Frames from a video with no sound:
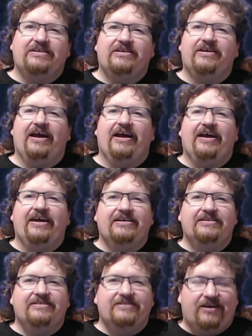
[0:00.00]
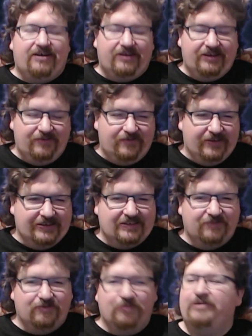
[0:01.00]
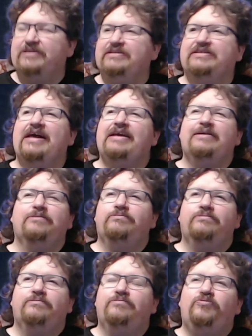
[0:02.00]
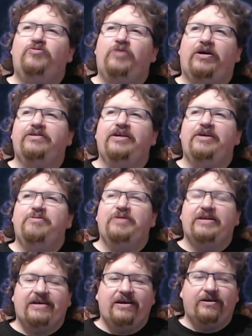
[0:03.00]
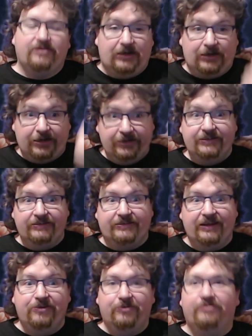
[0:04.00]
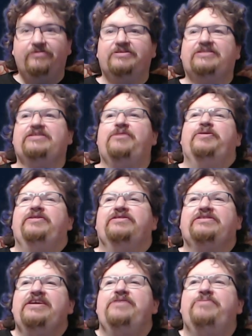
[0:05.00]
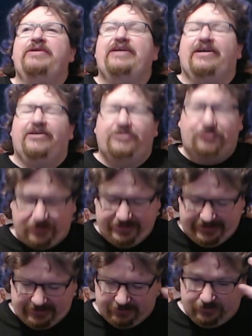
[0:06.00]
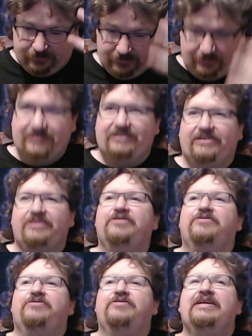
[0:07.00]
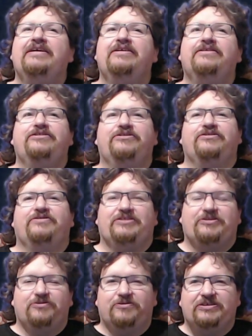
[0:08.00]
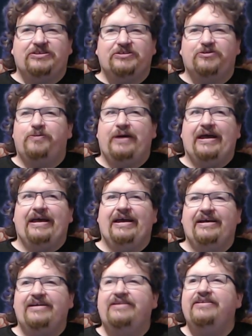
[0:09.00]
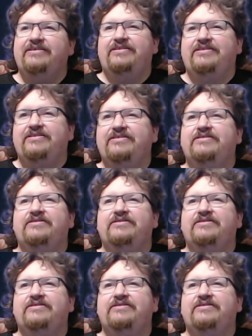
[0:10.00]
in there and Holly Festival ones. Wrong name of the car. Nintendo stopping us naming cars right. Nintendo, your store is so bad.